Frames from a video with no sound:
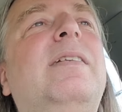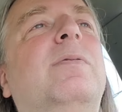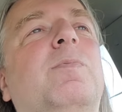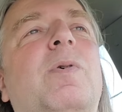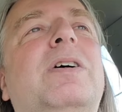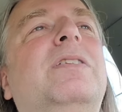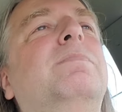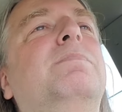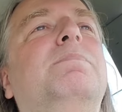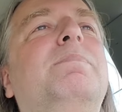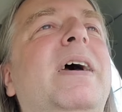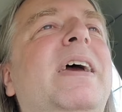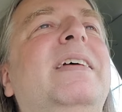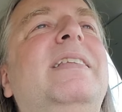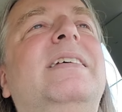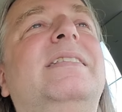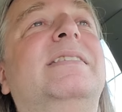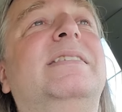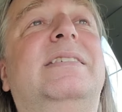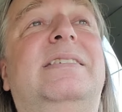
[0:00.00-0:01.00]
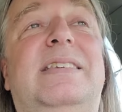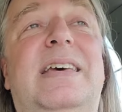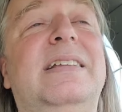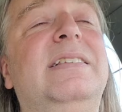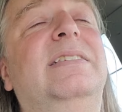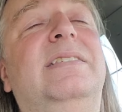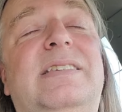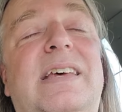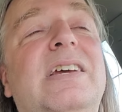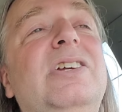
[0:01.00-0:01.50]
what made it
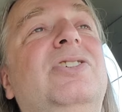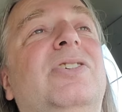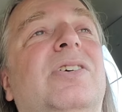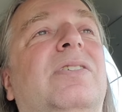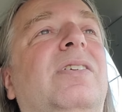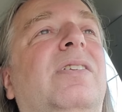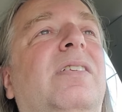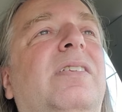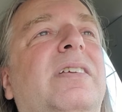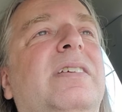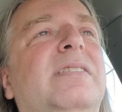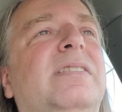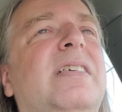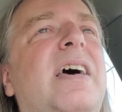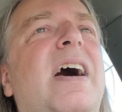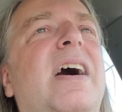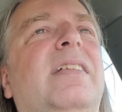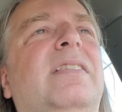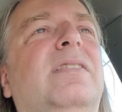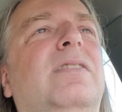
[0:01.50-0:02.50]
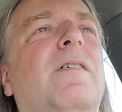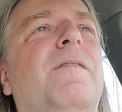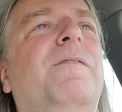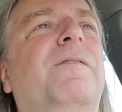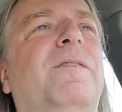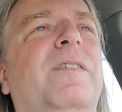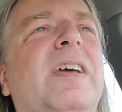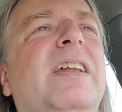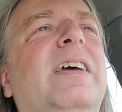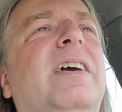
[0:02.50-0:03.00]
sensational, is that the
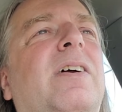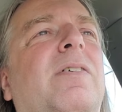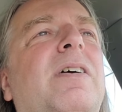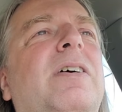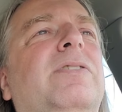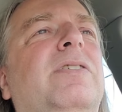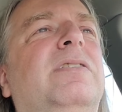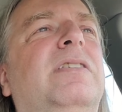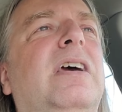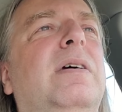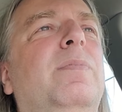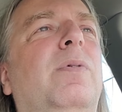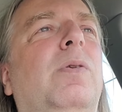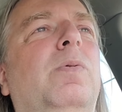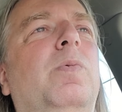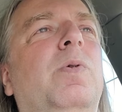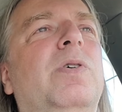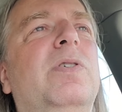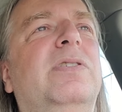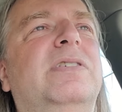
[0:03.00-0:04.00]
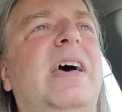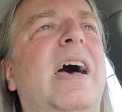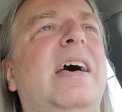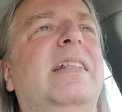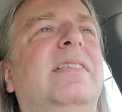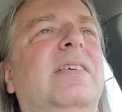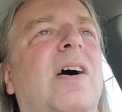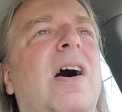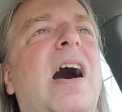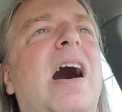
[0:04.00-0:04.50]
feeling around the table was
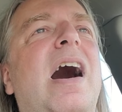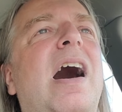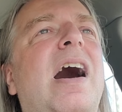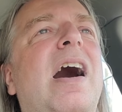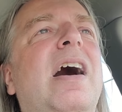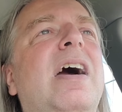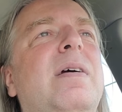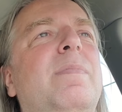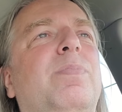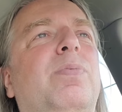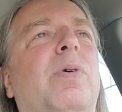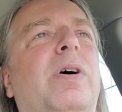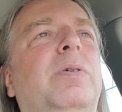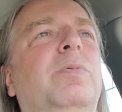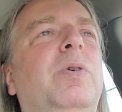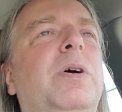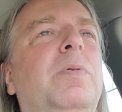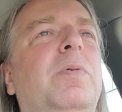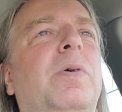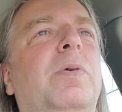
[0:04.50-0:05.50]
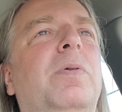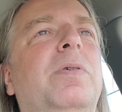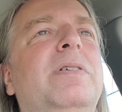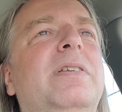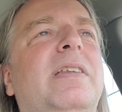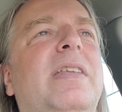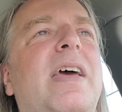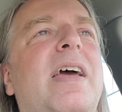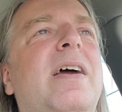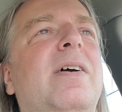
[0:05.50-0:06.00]
at a high point. We
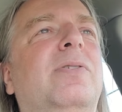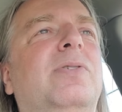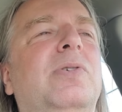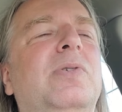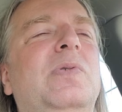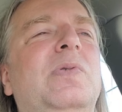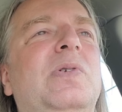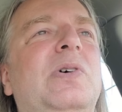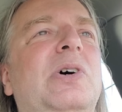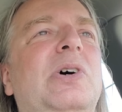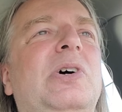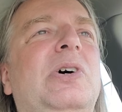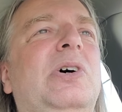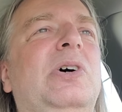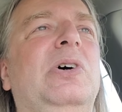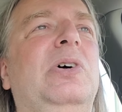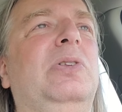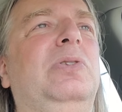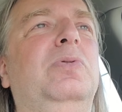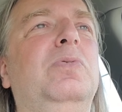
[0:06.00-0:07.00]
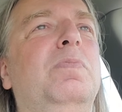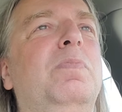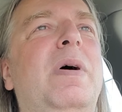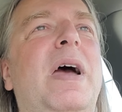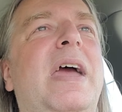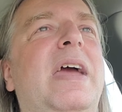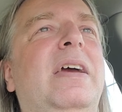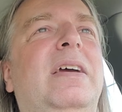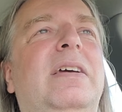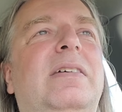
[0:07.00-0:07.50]
weren't there to
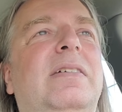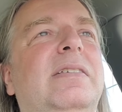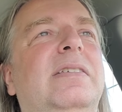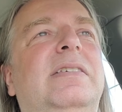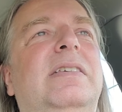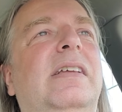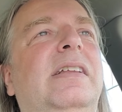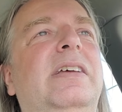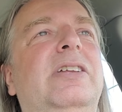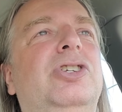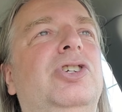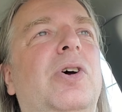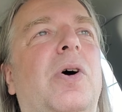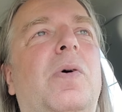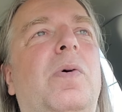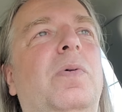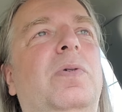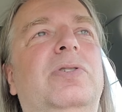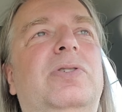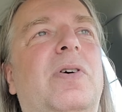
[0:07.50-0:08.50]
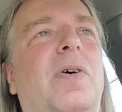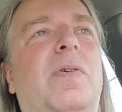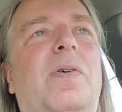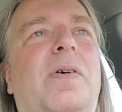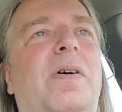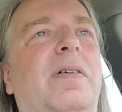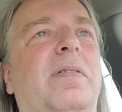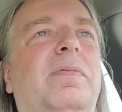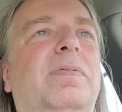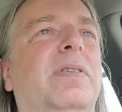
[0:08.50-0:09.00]
make silly jokes
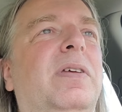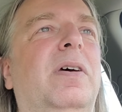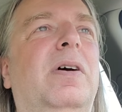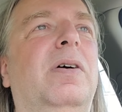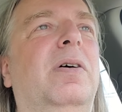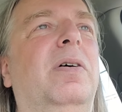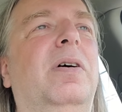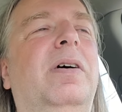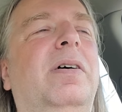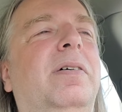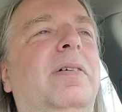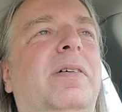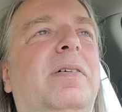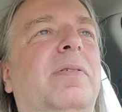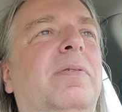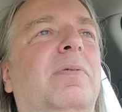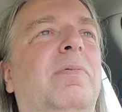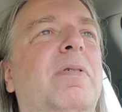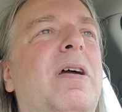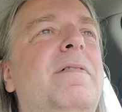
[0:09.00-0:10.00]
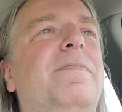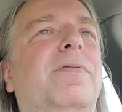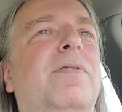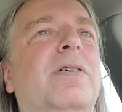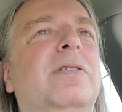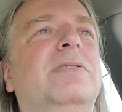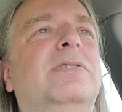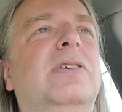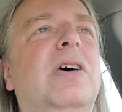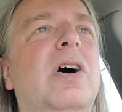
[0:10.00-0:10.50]
or
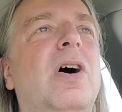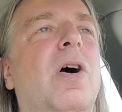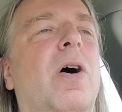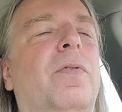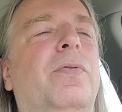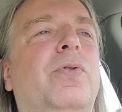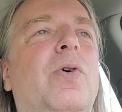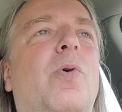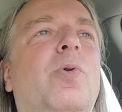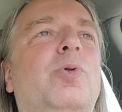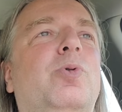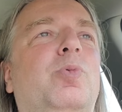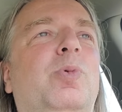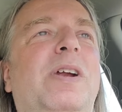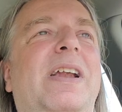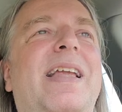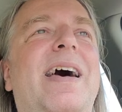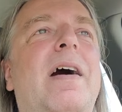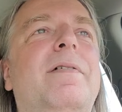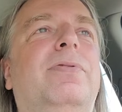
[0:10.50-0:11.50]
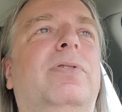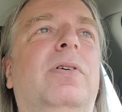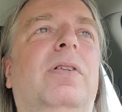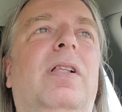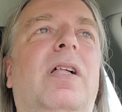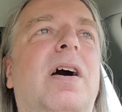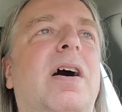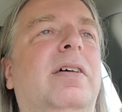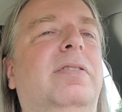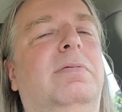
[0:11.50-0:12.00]
reference. Of course, we laughed a
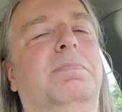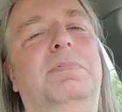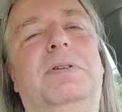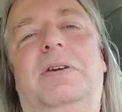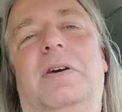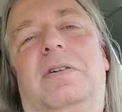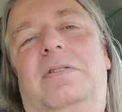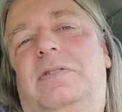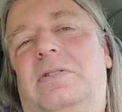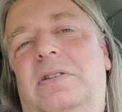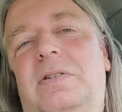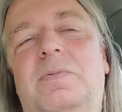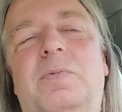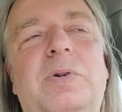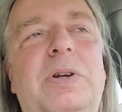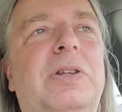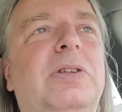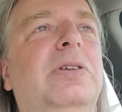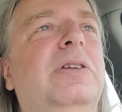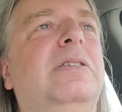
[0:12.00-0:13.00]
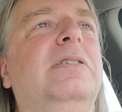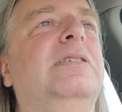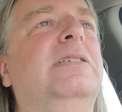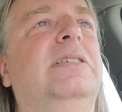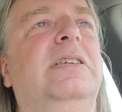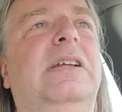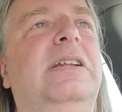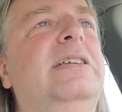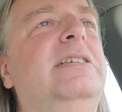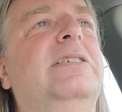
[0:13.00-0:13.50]
lot because we did
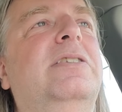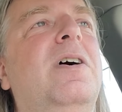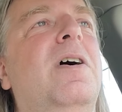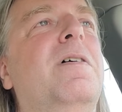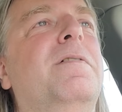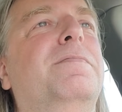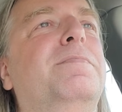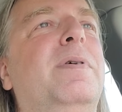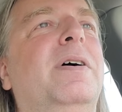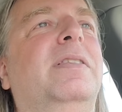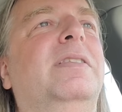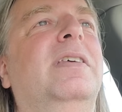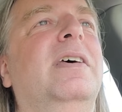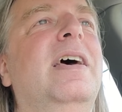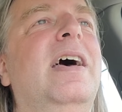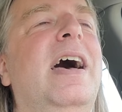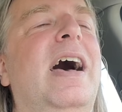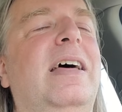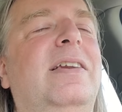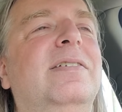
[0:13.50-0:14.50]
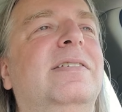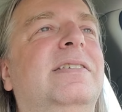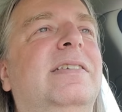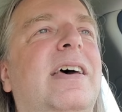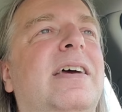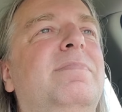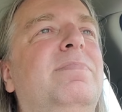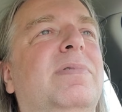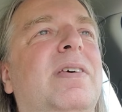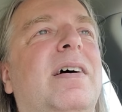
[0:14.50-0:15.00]
silly stuff, but at the
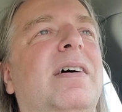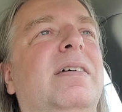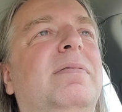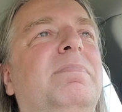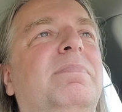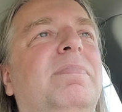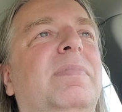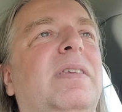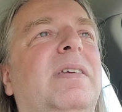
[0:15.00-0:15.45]
same time,